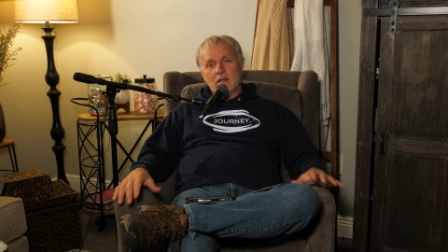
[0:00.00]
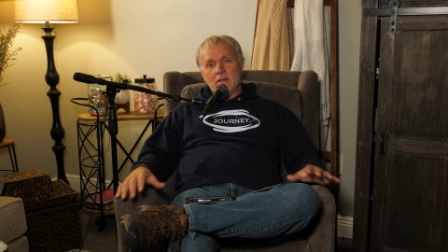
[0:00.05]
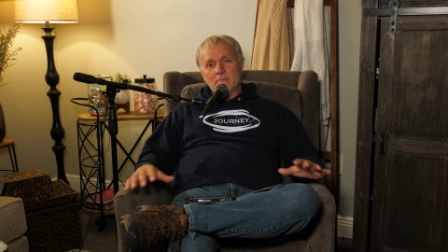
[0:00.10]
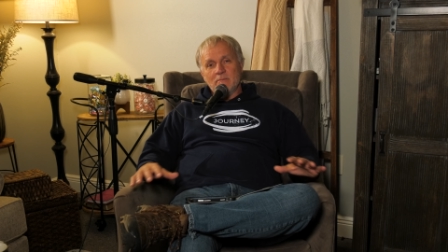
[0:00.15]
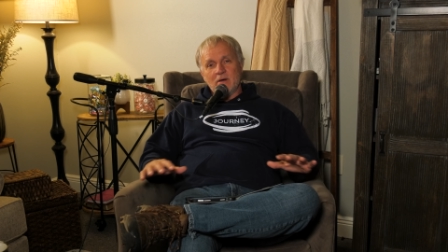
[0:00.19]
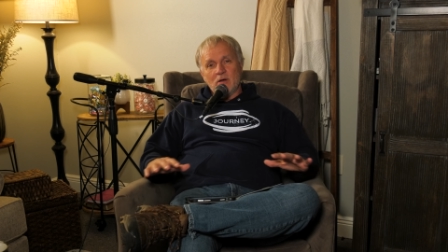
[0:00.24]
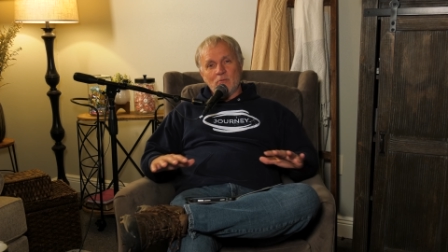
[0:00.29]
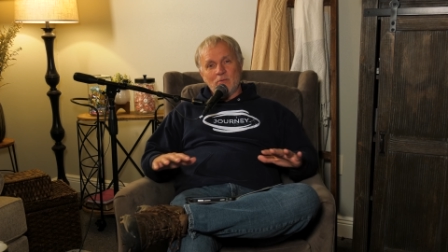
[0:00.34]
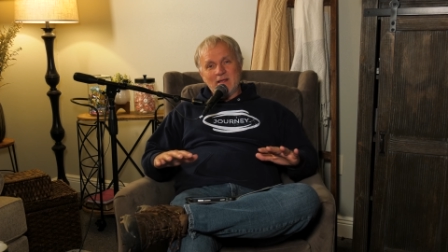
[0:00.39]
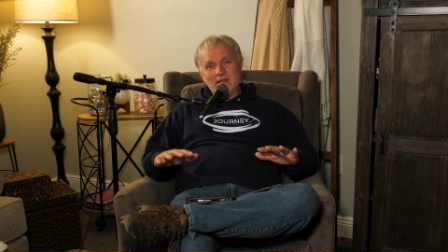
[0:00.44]

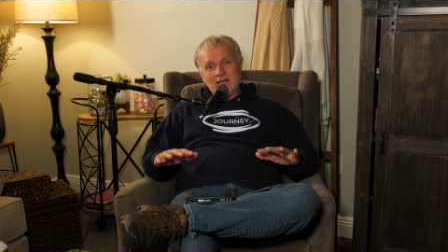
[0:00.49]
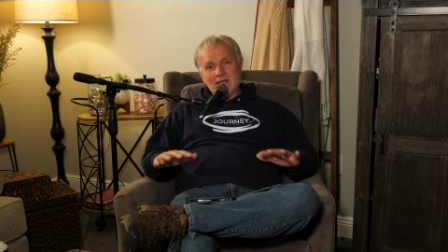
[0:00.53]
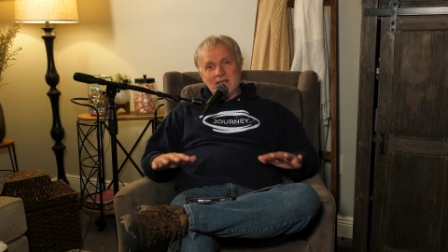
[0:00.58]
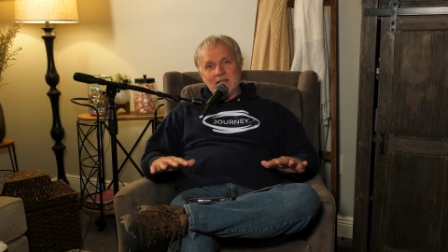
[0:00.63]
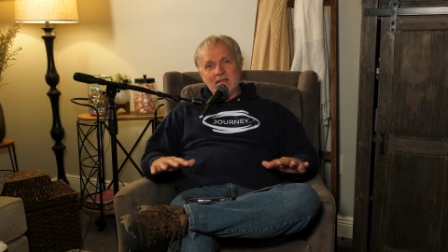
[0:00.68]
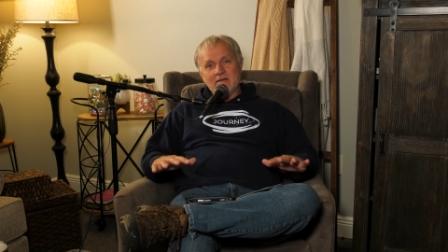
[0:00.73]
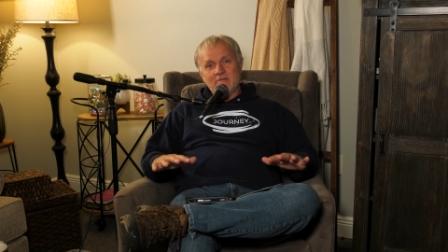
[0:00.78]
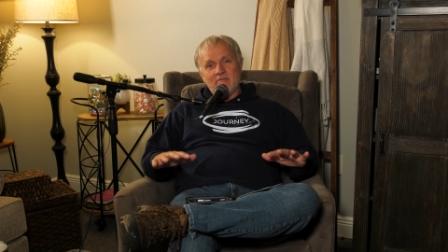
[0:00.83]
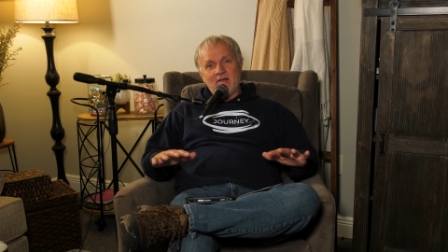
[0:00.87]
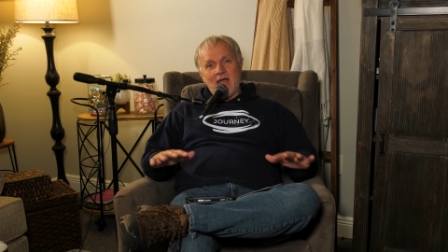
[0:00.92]
But we
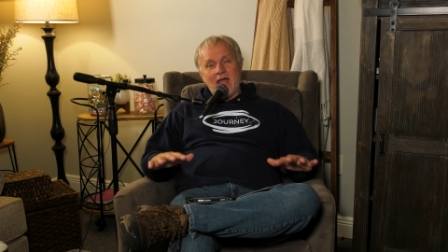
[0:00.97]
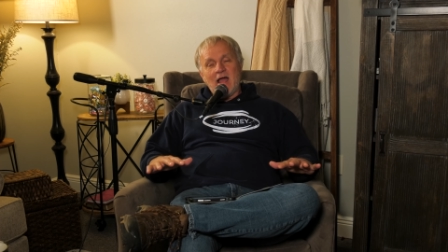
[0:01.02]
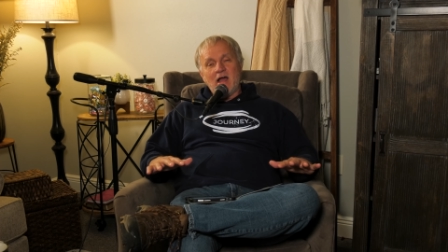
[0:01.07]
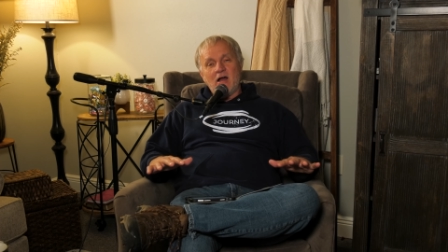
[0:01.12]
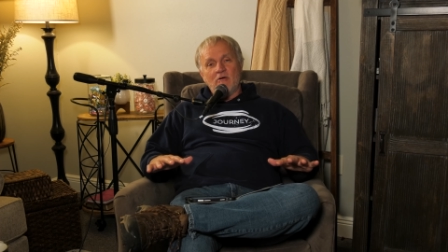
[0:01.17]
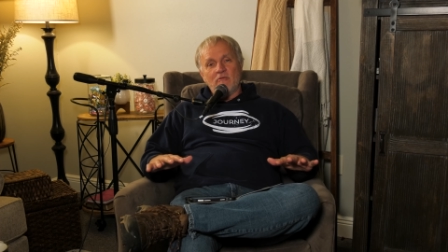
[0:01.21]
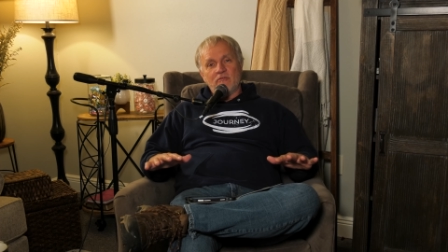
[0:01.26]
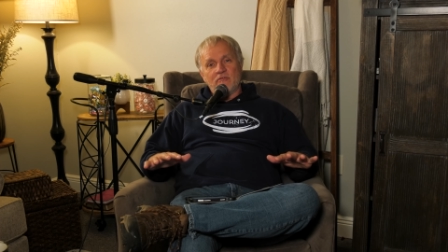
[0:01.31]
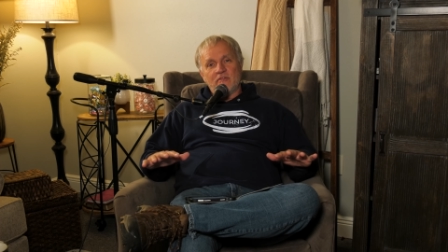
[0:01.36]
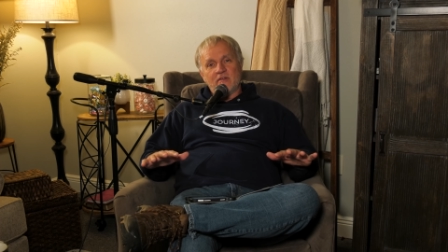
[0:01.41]
live
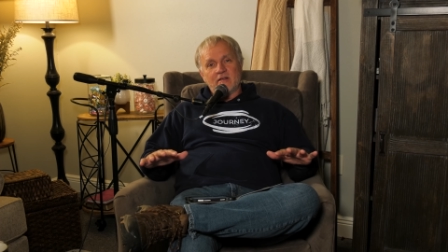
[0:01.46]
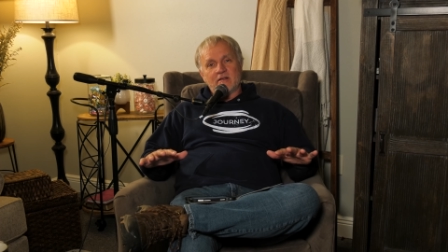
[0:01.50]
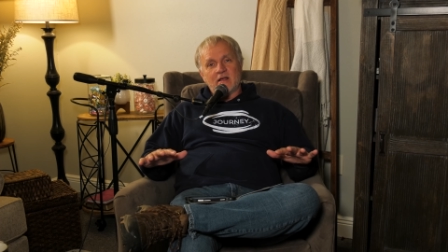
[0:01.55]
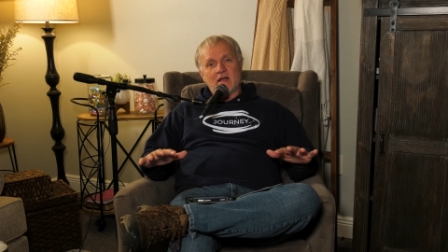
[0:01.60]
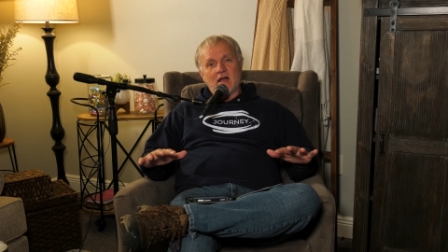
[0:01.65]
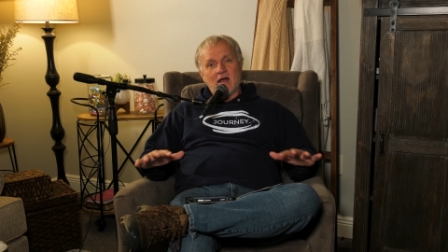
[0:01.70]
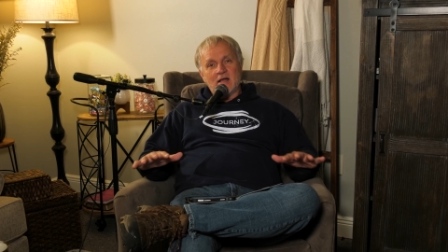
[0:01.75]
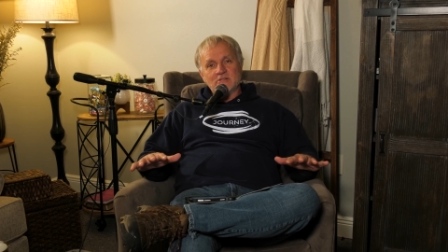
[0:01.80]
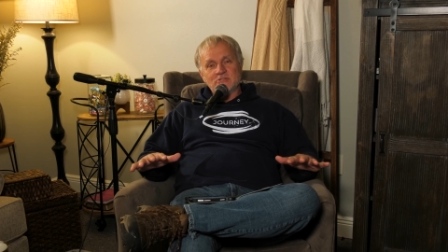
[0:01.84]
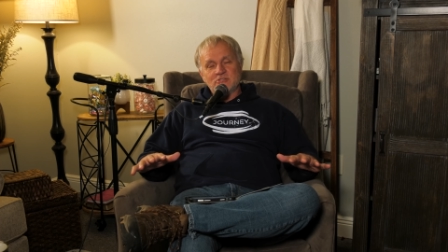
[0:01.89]
out the
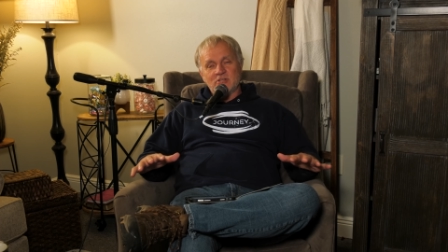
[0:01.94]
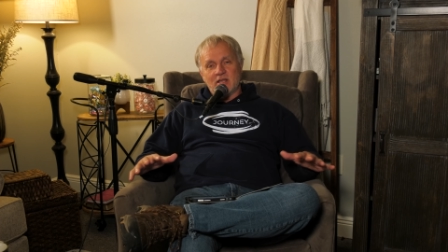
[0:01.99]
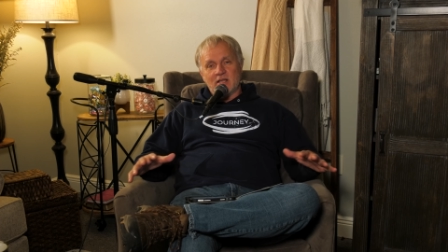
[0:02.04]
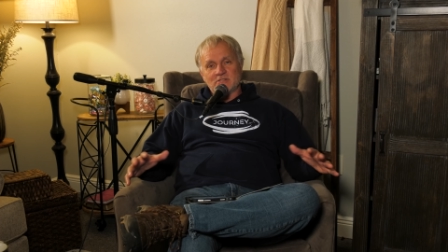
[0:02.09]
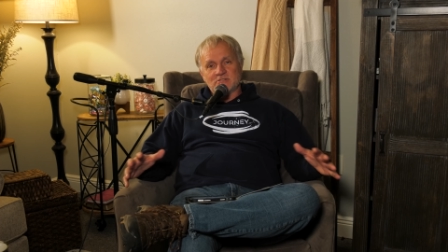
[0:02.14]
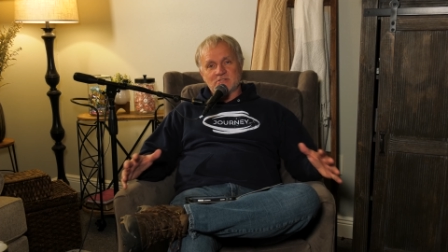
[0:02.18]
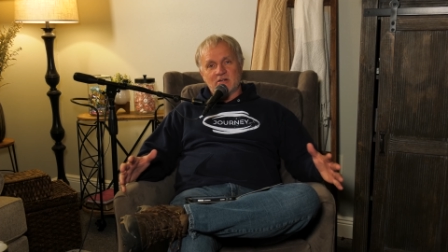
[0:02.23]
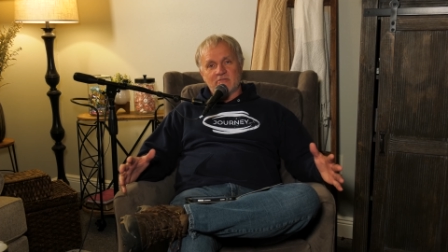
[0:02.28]
context